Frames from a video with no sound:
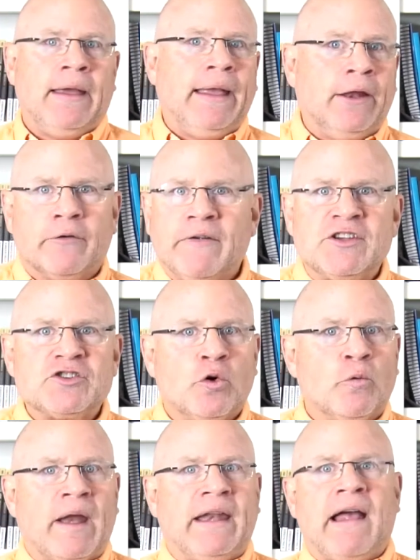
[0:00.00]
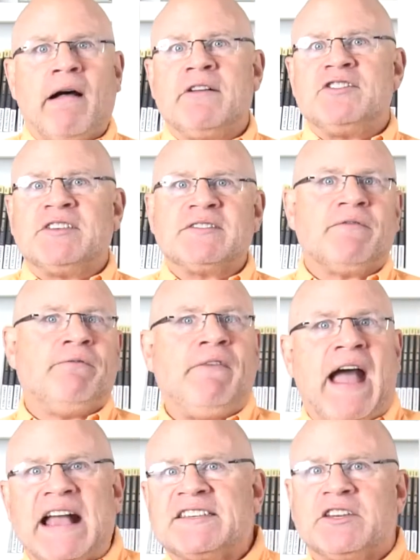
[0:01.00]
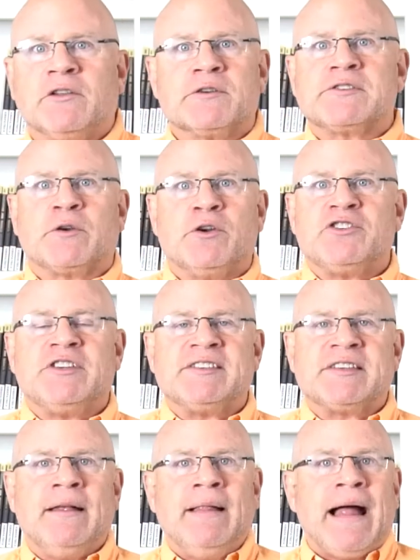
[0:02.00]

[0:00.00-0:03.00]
interventional radiologists, vascular surgeons.